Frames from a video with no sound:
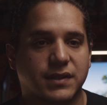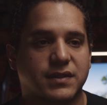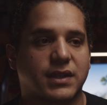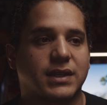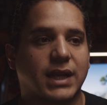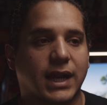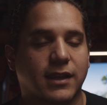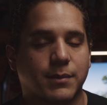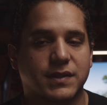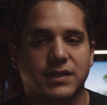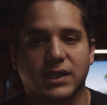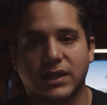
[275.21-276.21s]
to send
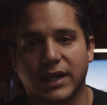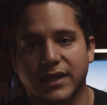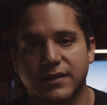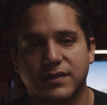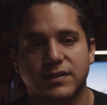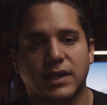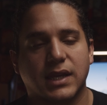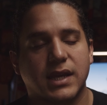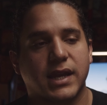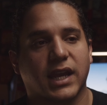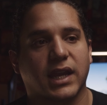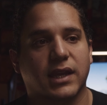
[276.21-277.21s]
documents to clients,
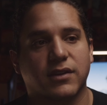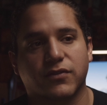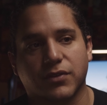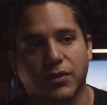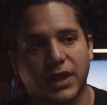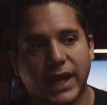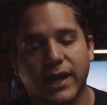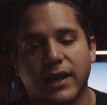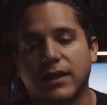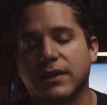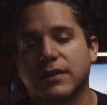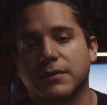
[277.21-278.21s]
and for that I
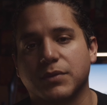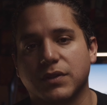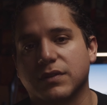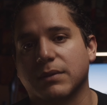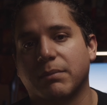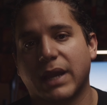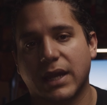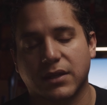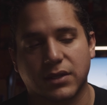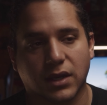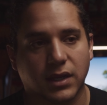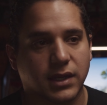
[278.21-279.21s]
ended up using
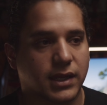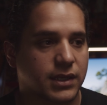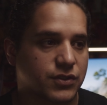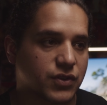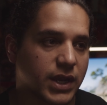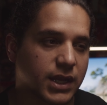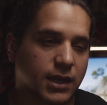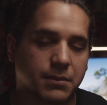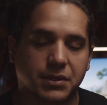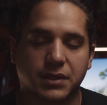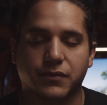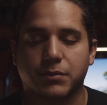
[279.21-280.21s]
PandaDoc. I tried a
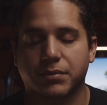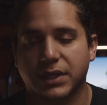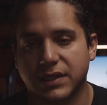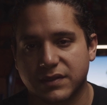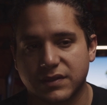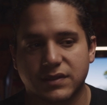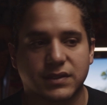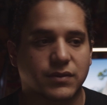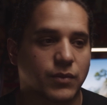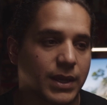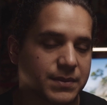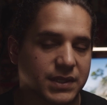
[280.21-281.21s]
couple different places
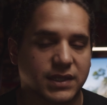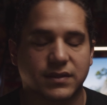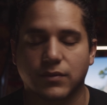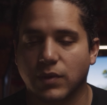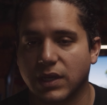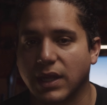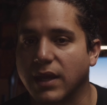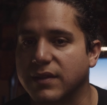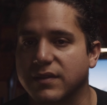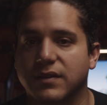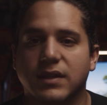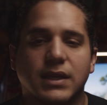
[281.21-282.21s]
and websites and
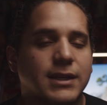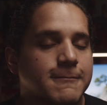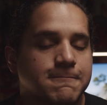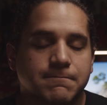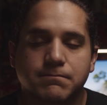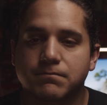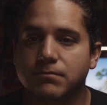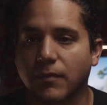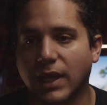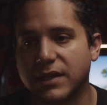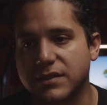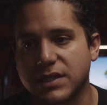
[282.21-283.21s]
whatnots, and
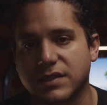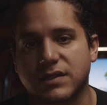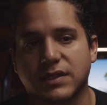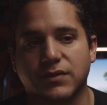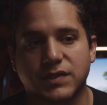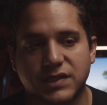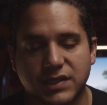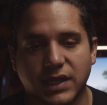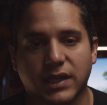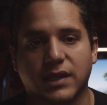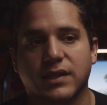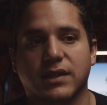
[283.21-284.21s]
it just didn't
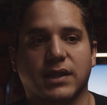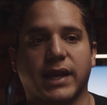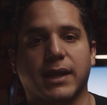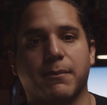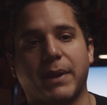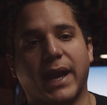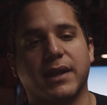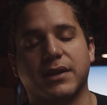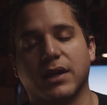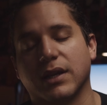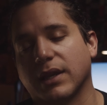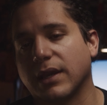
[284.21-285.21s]
stick like
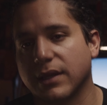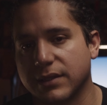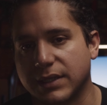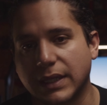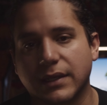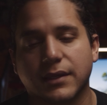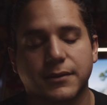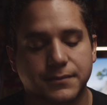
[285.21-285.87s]
PandaDoc did.